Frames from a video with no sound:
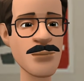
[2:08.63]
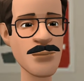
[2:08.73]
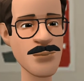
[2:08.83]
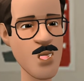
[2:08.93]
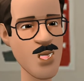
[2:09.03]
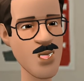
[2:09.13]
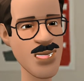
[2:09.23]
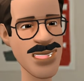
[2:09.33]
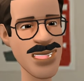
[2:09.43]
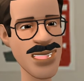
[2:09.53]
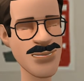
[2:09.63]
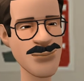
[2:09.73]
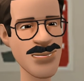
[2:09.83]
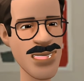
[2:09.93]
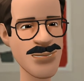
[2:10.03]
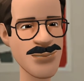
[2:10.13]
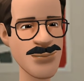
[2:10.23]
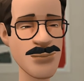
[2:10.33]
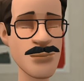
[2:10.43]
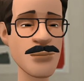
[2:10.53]
For writing significant figures,
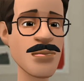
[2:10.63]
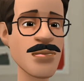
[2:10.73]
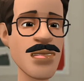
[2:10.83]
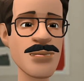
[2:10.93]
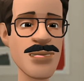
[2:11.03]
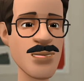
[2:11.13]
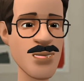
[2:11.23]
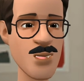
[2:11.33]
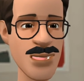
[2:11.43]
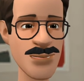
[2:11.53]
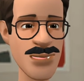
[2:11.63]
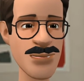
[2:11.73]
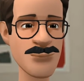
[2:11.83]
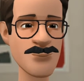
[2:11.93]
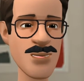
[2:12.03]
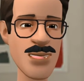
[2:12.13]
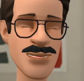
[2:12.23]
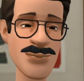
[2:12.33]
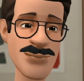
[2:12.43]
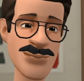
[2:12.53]
there are mainly 6
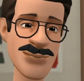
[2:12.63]
rules.